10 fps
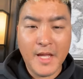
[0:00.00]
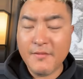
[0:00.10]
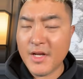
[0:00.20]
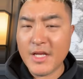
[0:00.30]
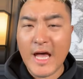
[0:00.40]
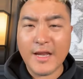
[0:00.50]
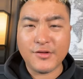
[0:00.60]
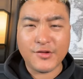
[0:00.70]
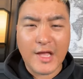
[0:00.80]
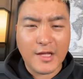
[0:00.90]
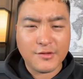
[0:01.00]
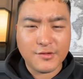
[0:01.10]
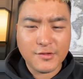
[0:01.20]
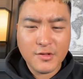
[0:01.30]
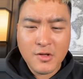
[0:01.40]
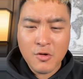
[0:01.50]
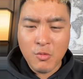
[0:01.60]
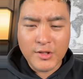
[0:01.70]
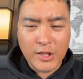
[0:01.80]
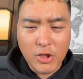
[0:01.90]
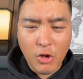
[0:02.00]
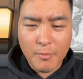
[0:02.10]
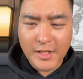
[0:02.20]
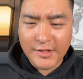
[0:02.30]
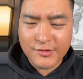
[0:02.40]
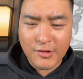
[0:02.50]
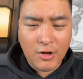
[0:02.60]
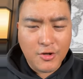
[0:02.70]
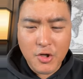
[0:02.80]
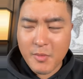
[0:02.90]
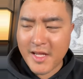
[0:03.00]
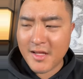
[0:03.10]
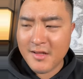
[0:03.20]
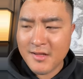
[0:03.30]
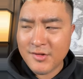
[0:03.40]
Even the United States, what the globalists are doing,